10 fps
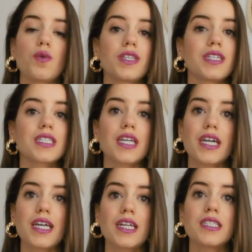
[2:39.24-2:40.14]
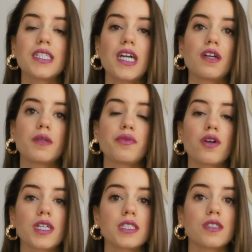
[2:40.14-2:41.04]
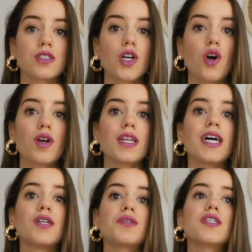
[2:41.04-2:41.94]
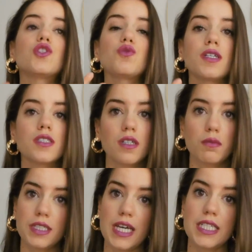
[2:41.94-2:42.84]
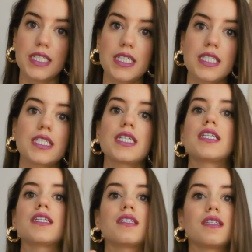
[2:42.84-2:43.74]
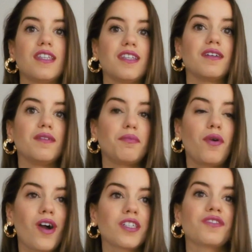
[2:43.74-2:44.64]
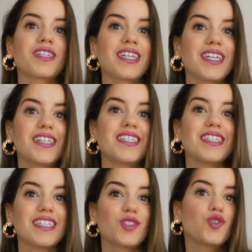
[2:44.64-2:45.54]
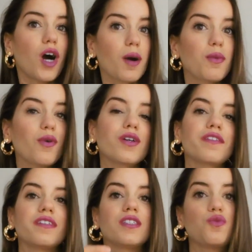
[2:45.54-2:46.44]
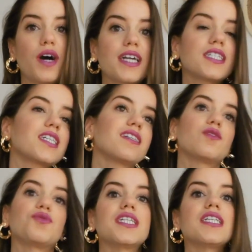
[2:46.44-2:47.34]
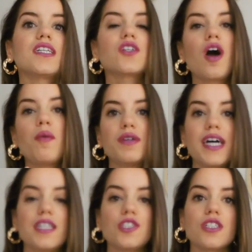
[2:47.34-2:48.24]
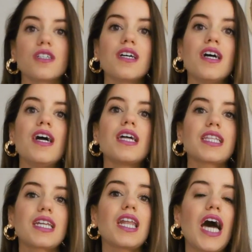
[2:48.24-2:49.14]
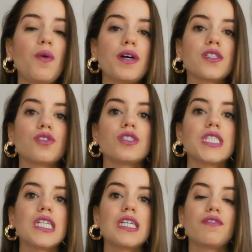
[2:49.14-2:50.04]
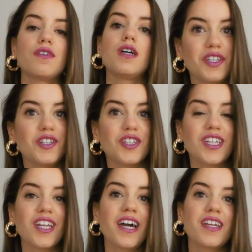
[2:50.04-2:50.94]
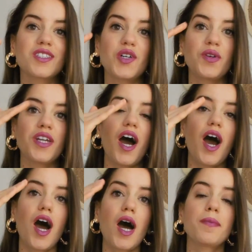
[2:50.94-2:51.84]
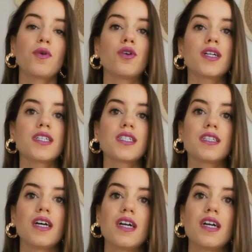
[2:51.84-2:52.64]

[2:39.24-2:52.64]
with this kid and see how the progress is going and redoing some testings in the part of the kid's travel, if it's writing, reading, comprehension, that allow us to see if their learning line is going up or is